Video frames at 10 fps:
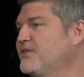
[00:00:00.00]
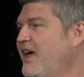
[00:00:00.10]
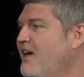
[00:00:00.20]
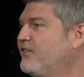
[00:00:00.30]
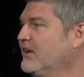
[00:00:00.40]
or
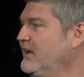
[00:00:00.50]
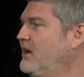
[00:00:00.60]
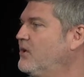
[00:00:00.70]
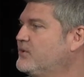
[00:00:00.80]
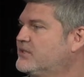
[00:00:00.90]
the heavenly
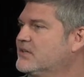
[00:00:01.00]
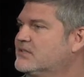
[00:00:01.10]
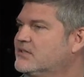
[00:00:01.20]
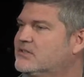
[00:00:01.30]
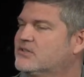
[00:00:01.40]
hosts,
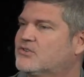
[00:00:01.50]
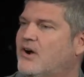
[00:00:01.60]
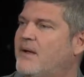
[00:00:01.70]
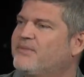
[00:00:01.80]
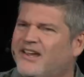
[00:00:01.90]
as it's described.